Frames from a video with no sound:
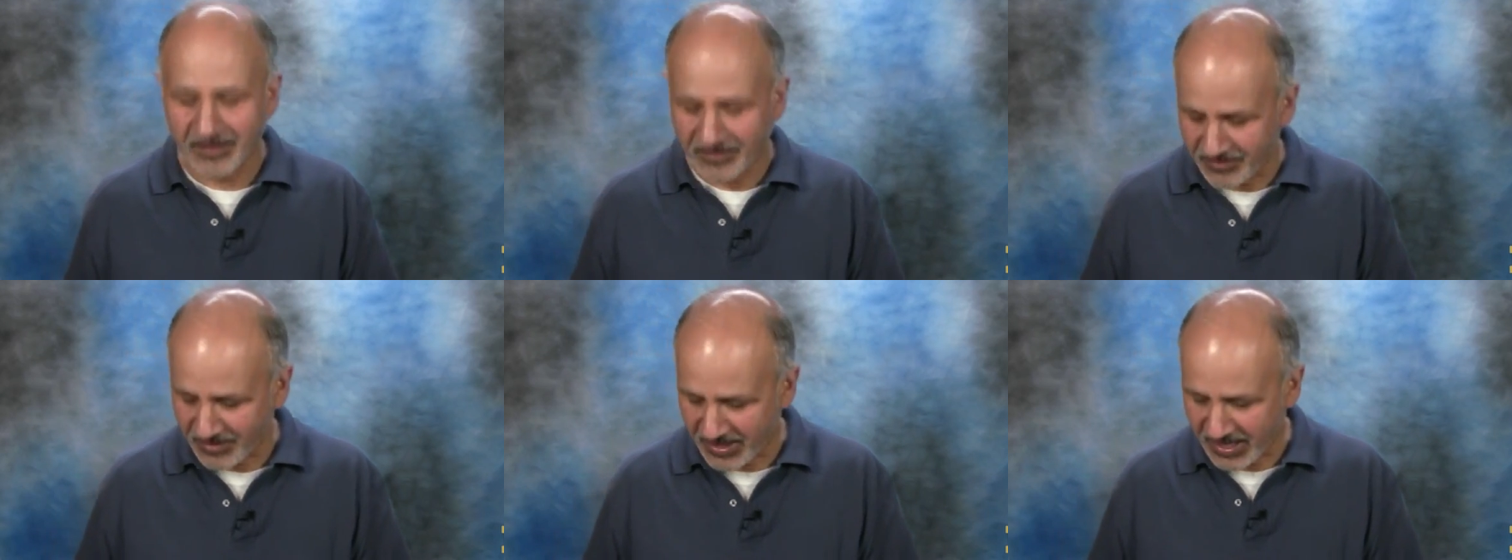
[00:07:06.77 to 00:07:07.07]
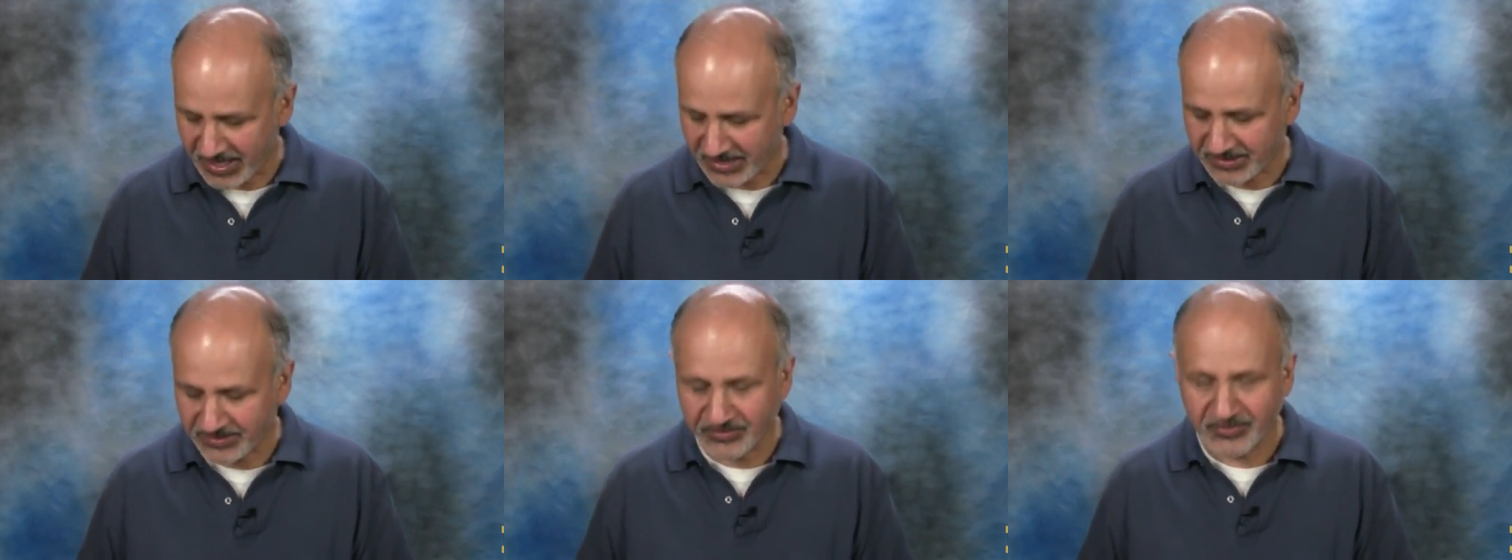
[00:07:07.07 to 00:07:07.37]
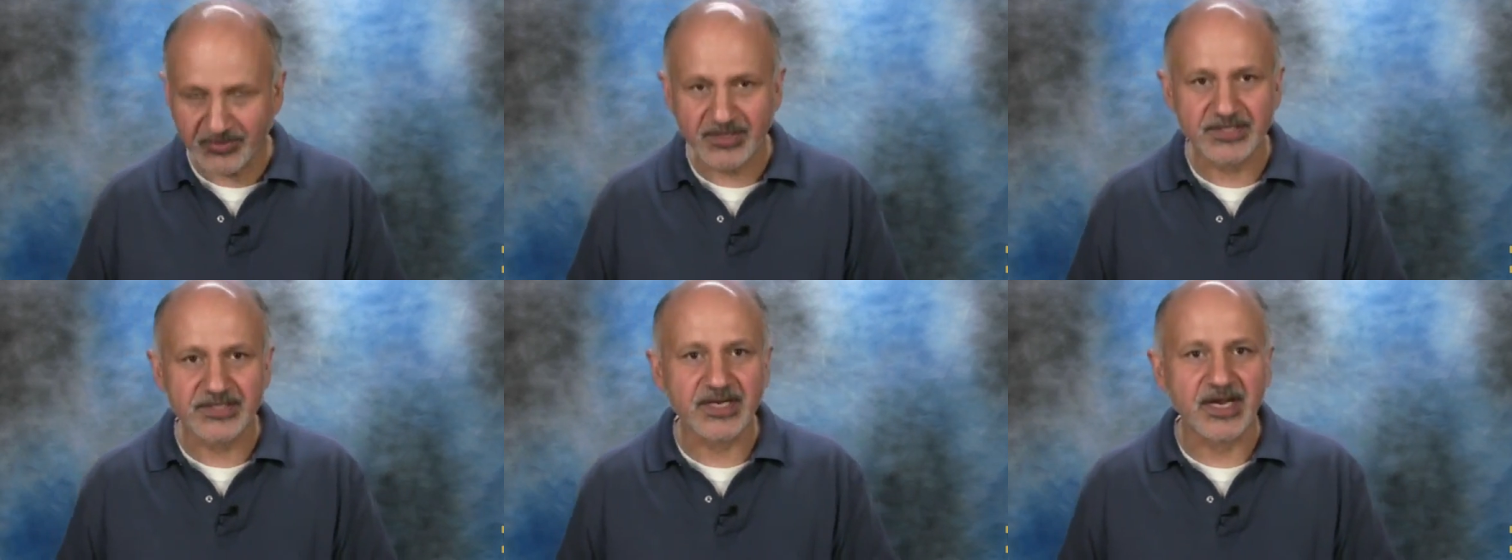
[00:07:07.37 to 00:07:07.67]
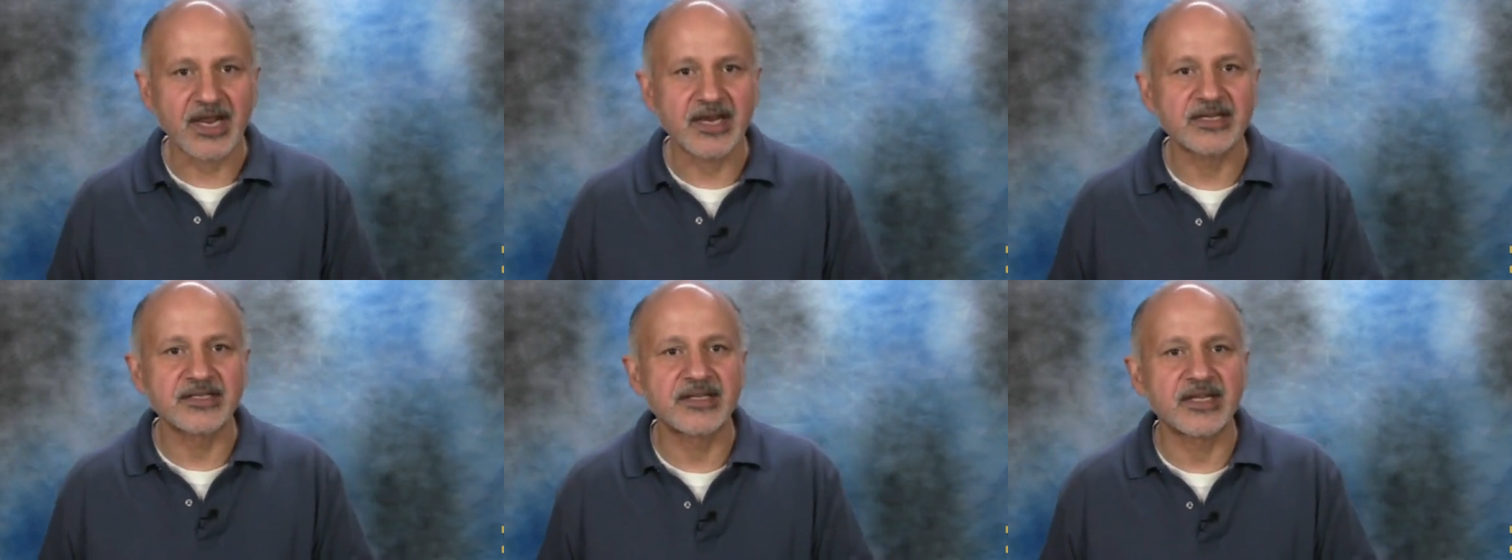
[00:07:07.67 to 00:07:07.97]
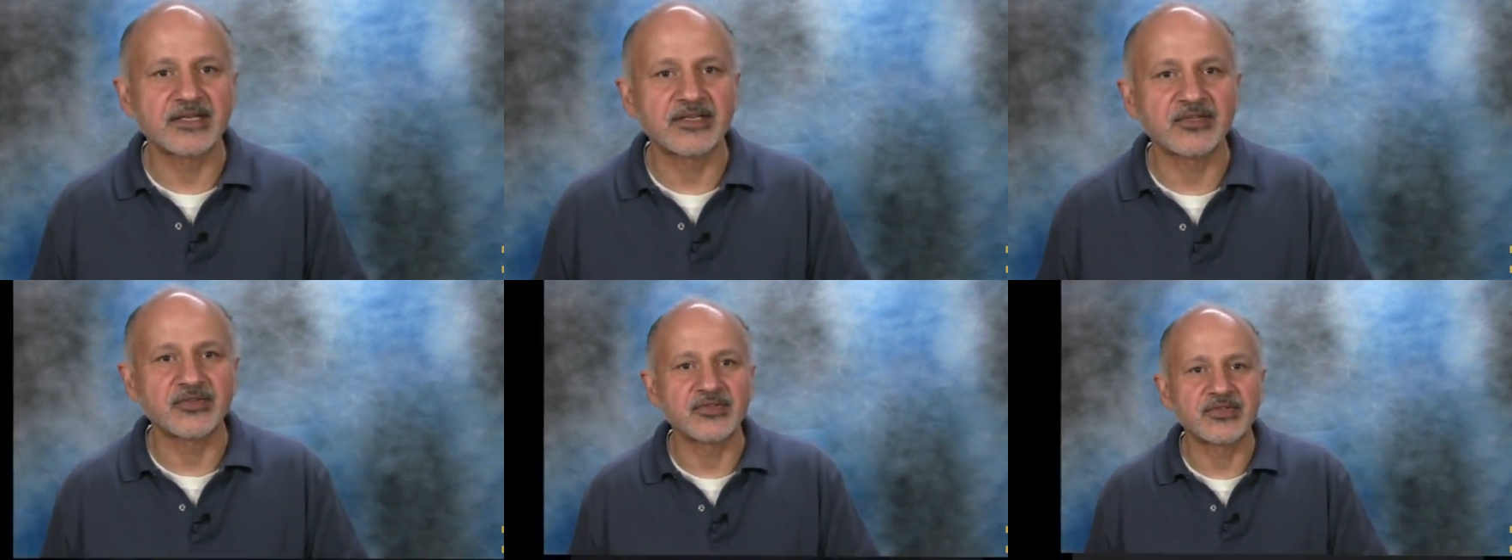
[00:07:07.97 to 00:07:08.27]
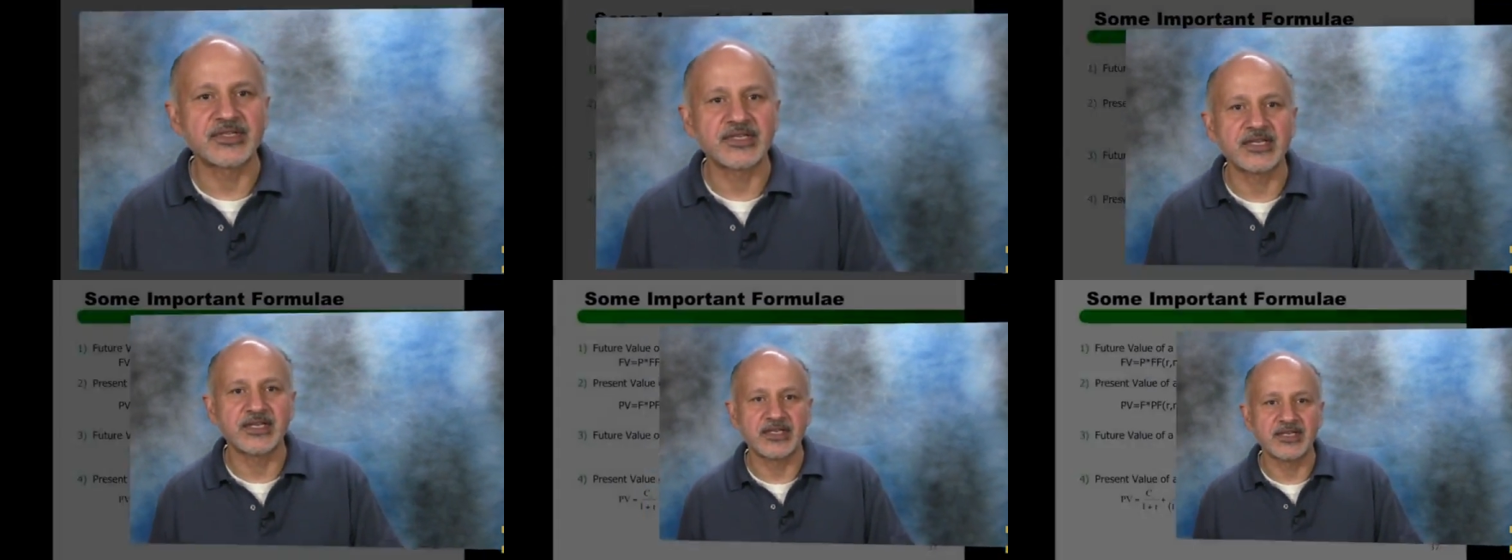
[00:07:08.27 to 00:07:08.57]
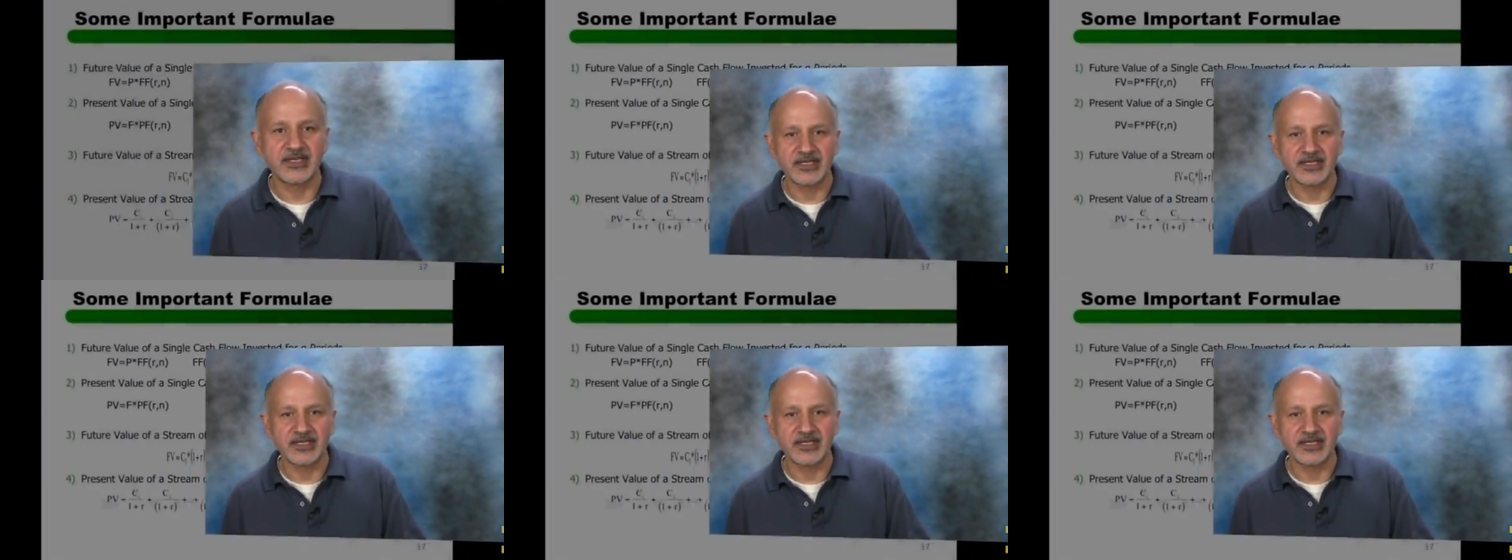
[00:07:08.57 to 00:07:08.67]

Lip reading: The next 3 slides that you see